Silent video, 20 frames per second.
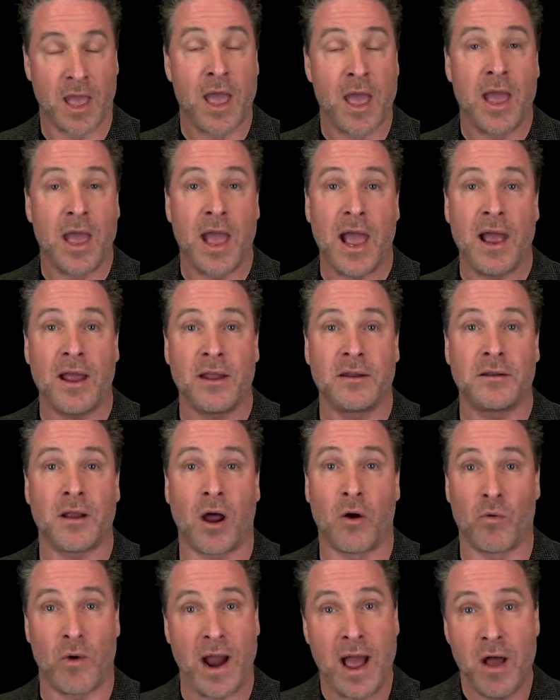And
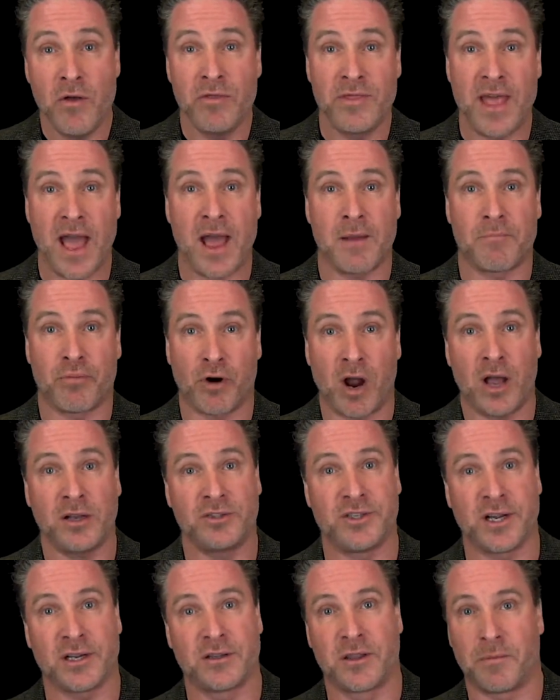around that
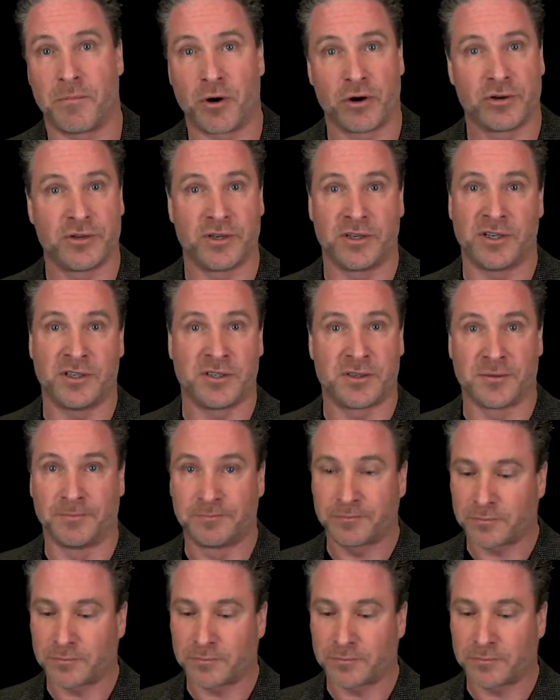project, the person is